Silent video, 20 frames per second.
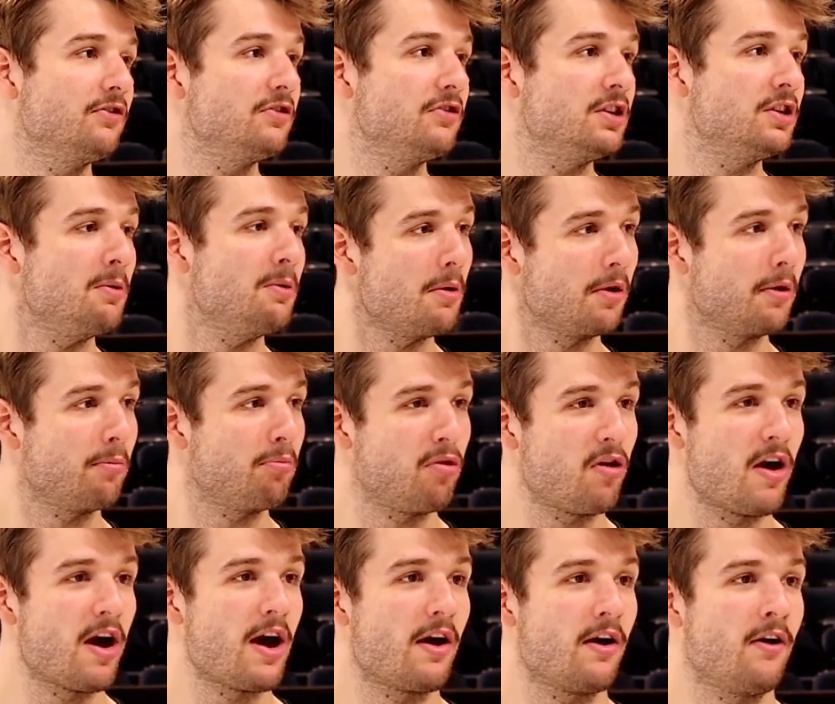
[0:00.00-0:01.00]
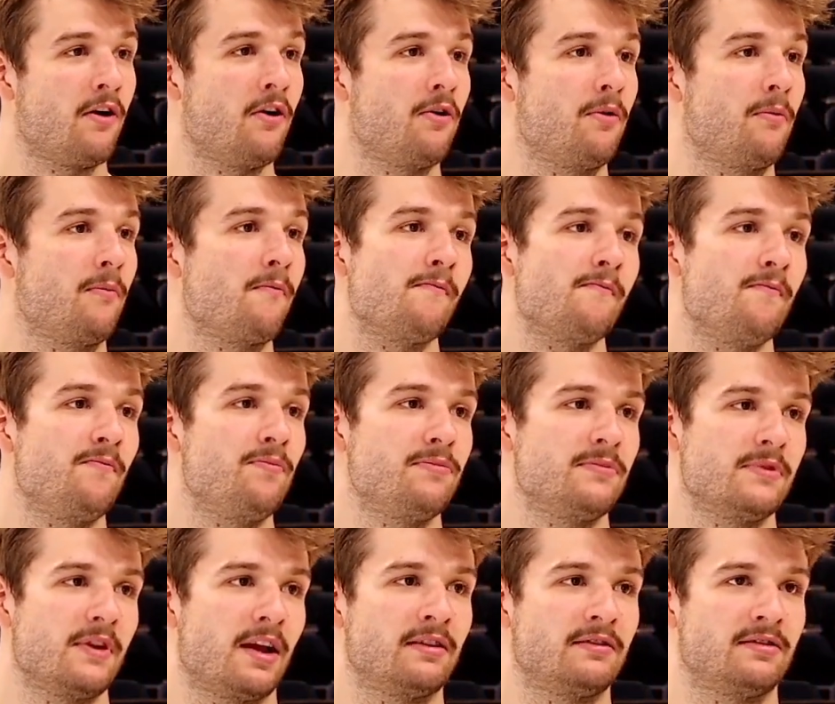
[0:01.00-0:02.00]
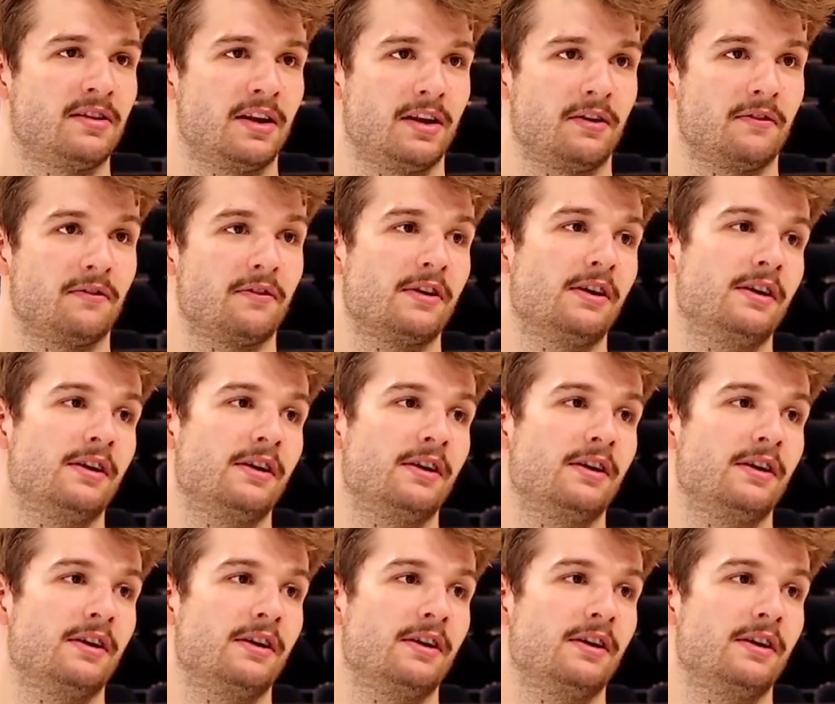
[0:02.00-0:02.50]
to be able to play at home instead of